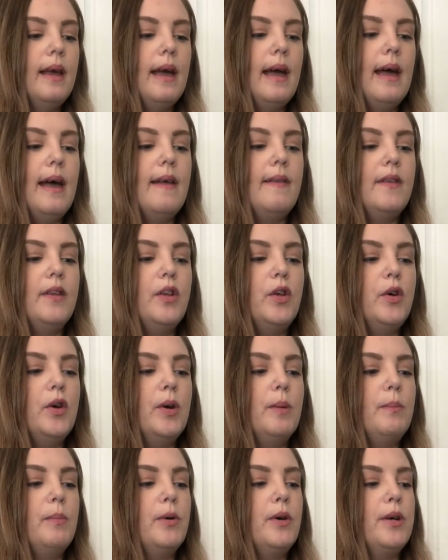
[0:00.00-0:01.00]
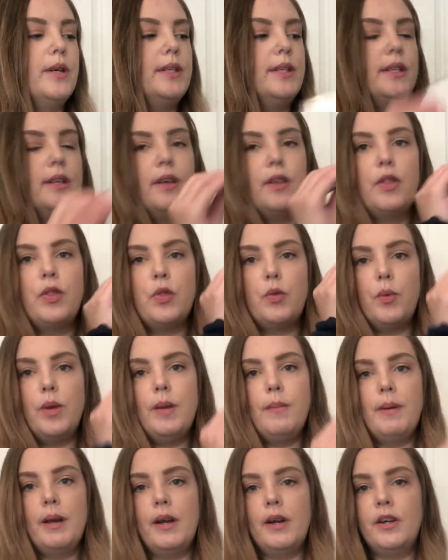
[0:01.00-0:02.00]
And then you can put
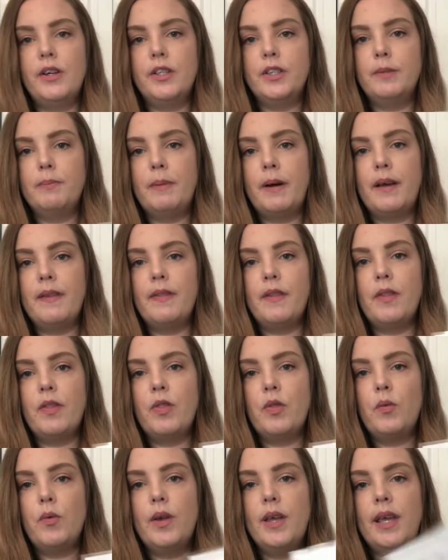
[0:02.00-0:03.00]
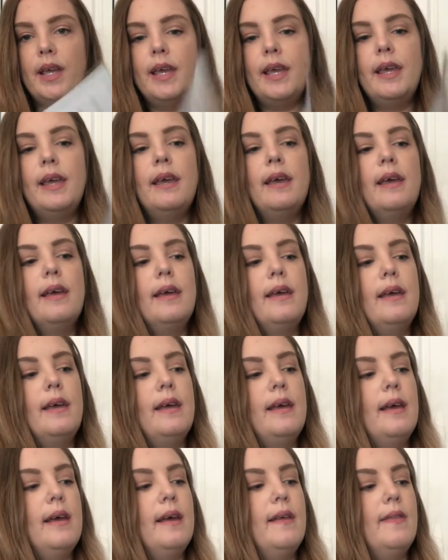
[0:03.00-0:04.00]
3 bears by the 3,
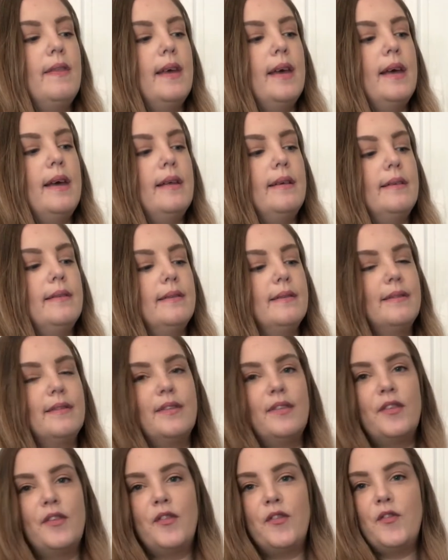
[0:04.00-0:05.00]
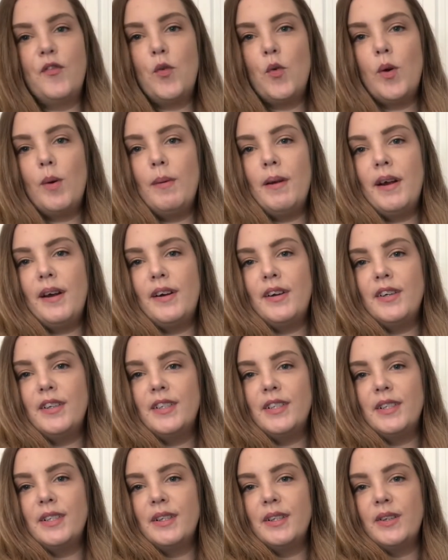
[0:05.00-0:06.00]
and then 4
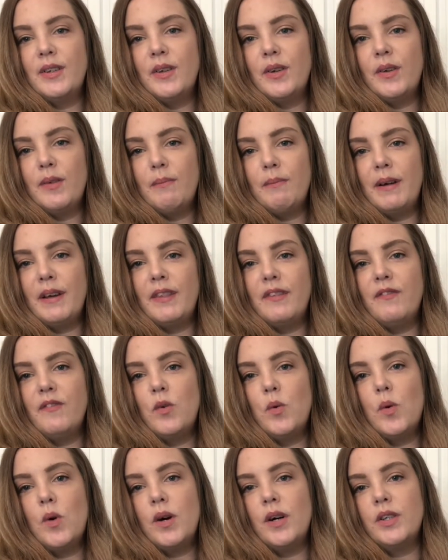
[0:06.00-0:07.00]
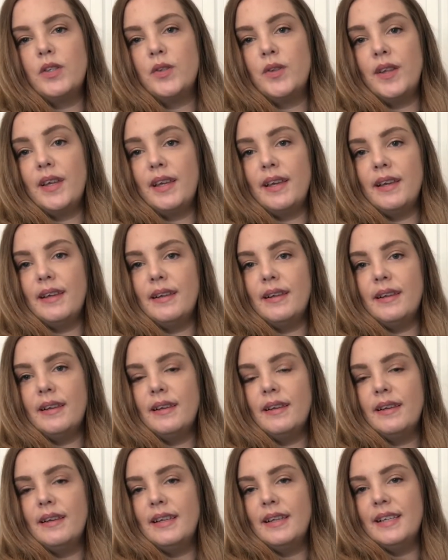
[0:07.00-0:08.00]
bears by the 4, so they can
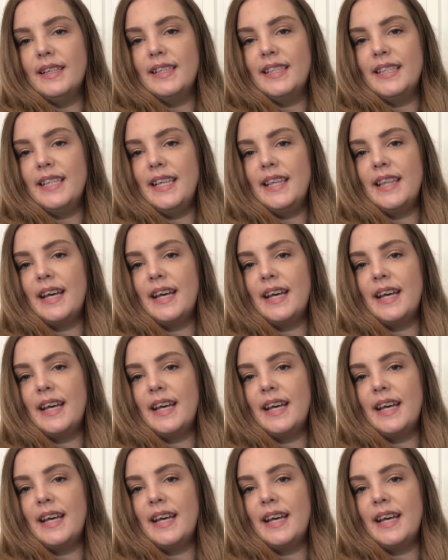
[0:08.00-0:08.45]
see